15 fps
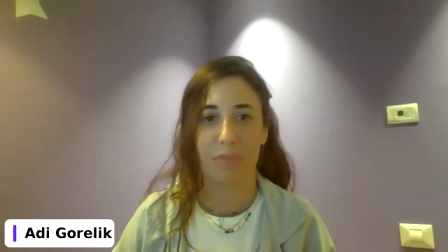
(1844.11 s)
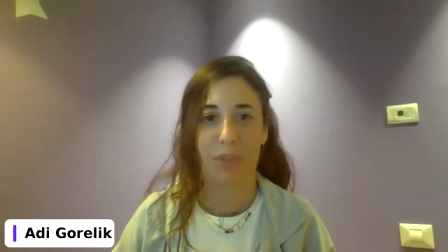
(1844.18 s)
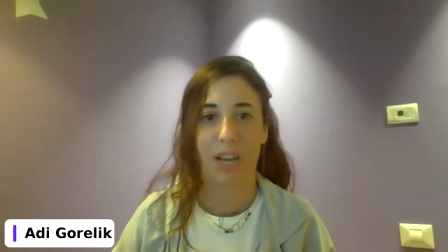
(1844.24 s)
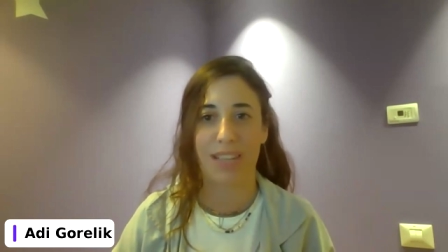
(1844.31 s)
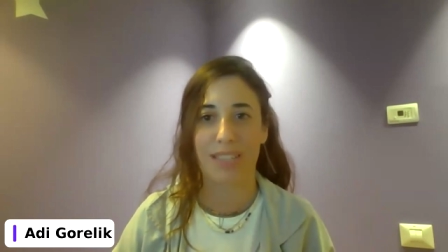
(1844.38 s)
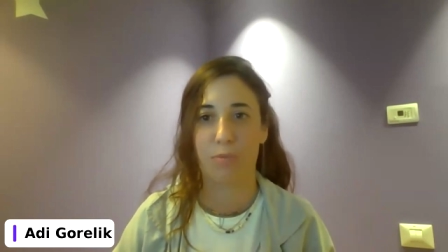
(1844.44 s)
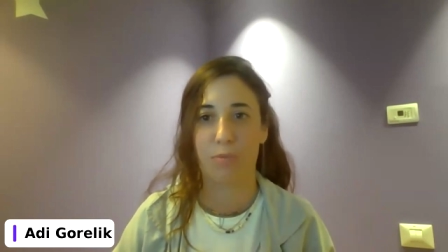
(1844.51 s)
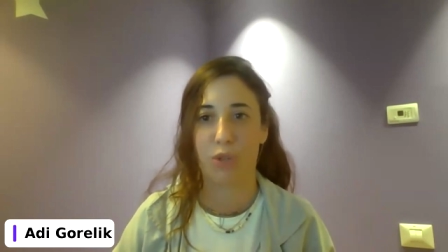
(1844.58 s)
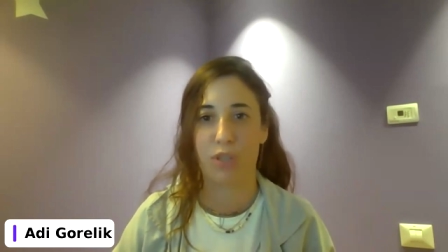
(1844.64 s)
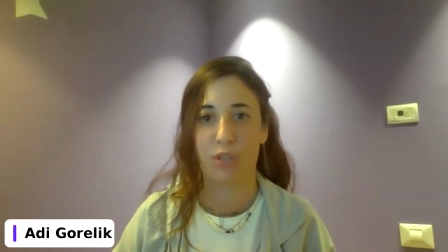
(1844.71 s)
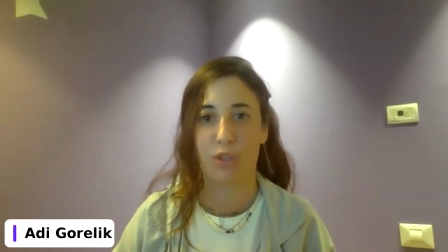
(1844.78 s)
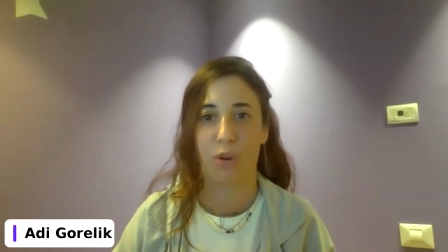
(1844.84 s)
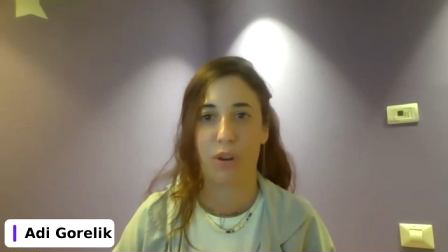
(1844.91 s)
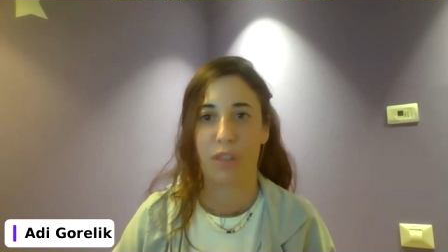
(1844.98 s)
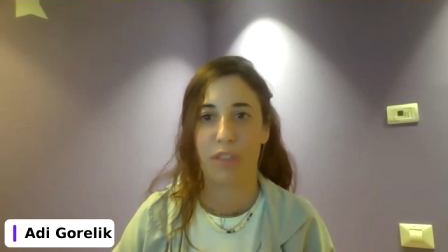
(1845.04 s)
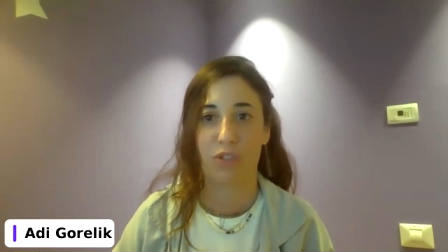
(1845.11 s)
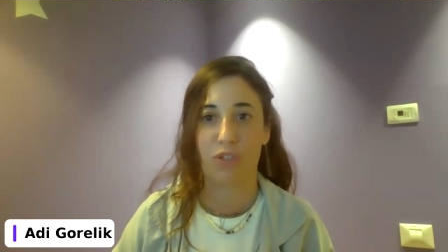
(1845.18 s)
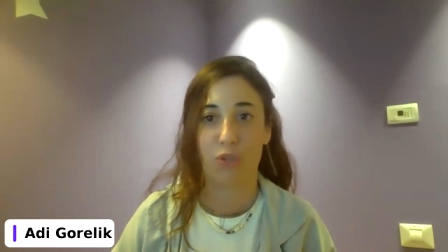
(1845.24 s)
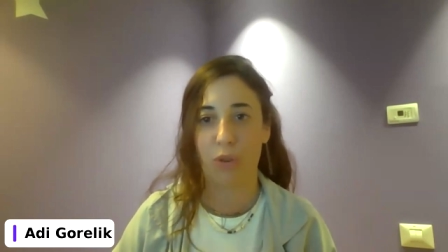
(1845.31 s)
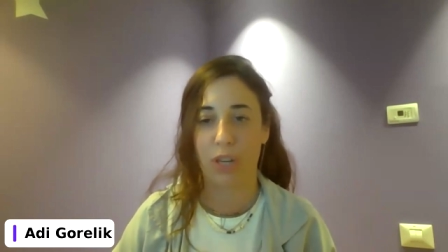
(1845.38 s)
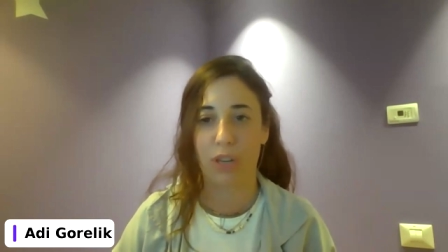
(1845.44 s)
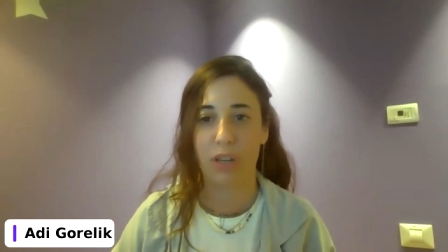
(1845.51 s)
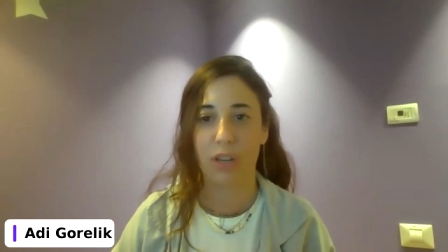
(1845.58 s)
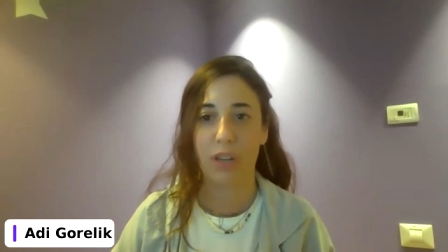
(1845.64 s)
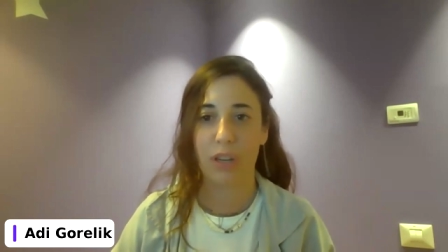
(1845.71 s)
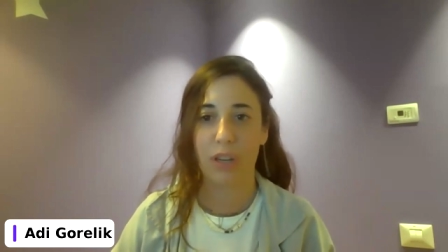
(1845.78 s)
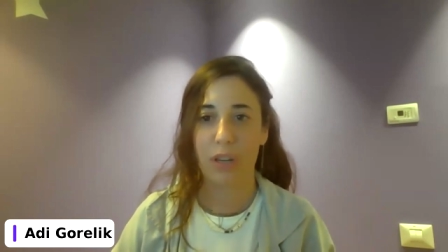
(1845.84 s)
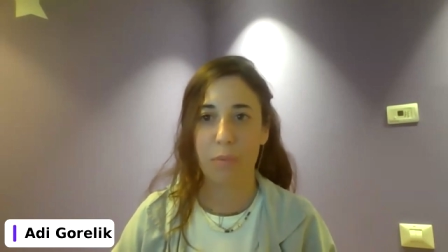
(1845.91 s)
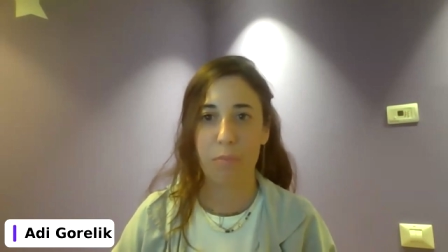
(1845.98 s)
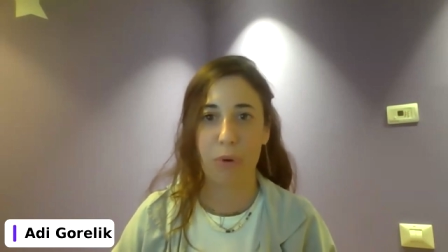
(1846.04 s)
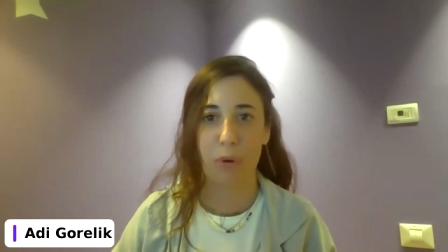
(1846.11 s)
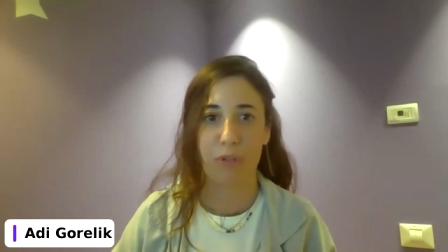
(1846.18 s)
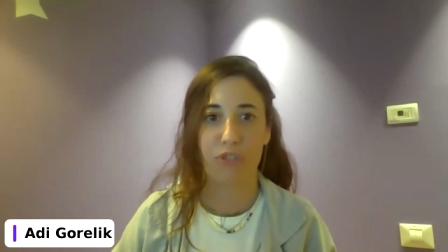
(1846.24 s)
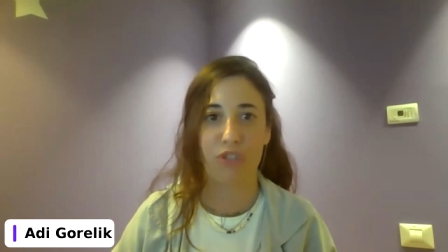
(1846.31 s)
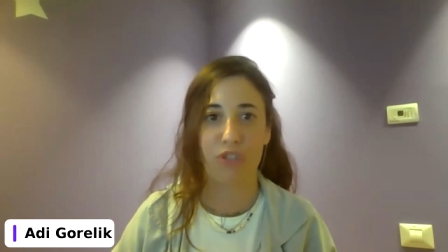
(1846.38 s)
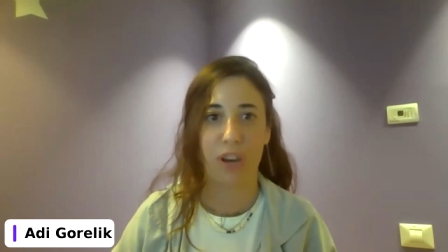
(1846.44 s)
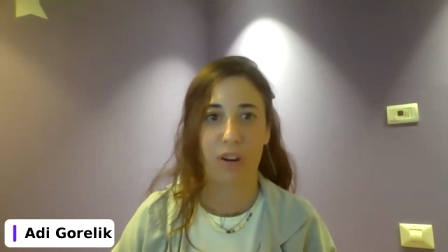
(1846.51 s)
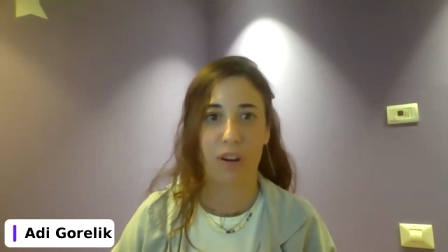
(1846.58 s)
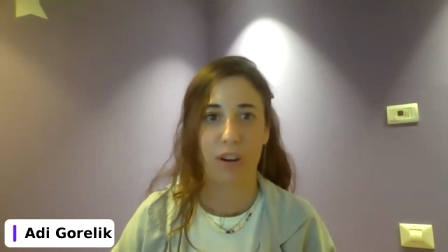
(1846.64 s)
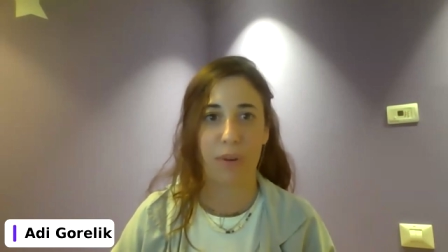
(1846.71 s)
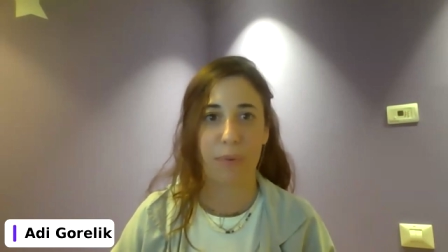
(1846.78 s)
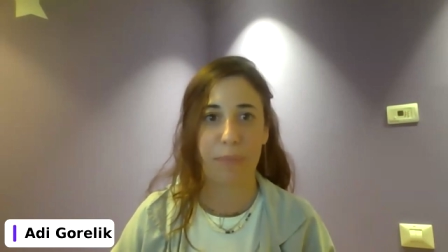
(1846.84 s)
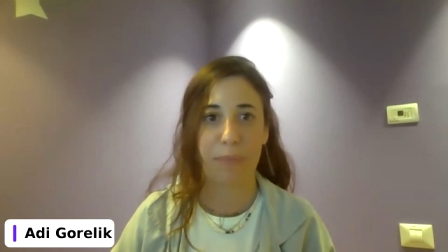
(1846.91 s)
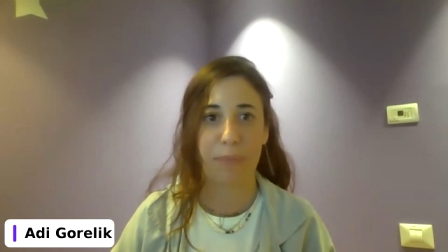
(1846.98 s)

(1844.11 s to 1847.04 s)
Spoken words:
customer story that you can both share.